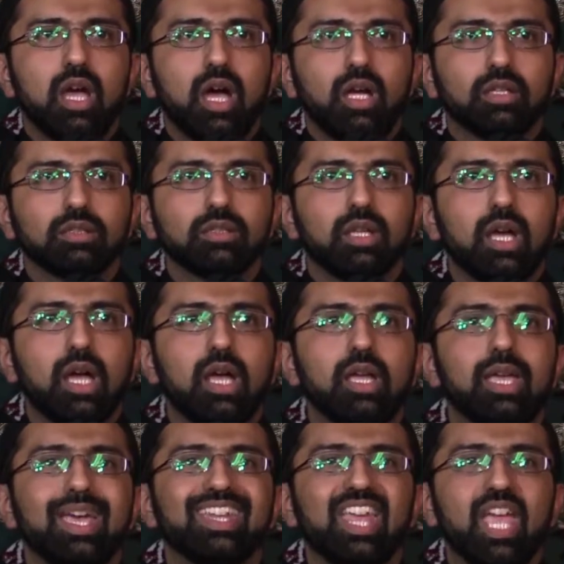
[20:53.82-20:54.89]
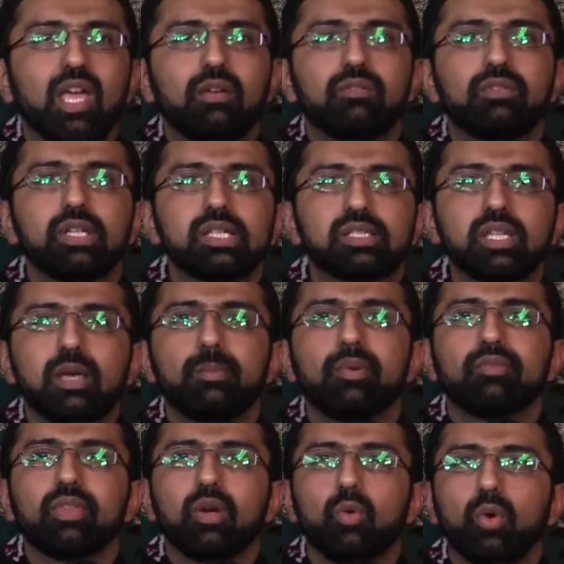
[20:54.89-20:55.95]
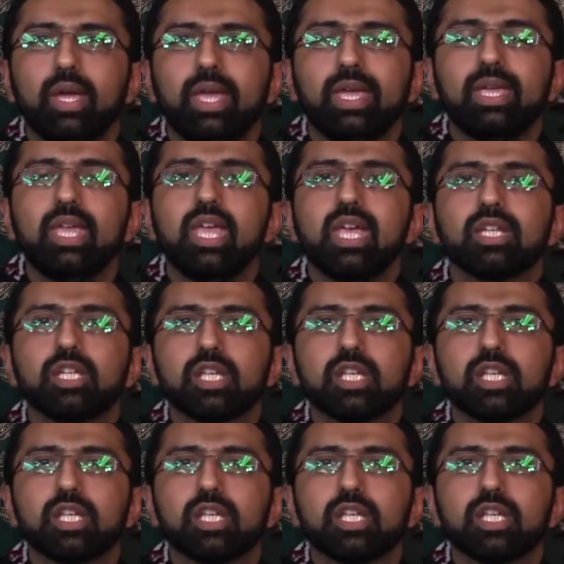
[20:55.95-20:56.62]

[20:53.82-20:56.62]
Allah at every step of the way